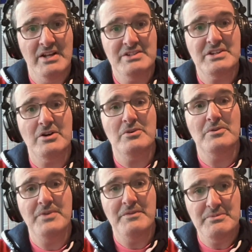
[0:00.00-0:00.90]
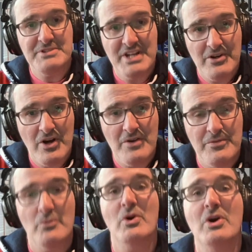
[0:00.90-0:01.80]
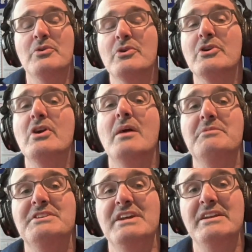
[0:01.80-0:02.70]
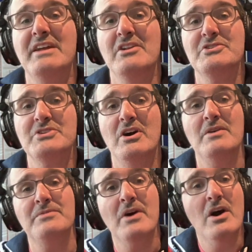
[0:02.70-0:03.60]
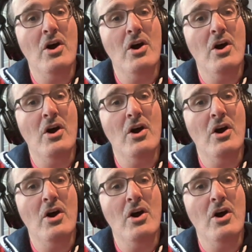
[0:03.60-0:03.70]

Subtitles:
So 50% off, one order, up to $10 off.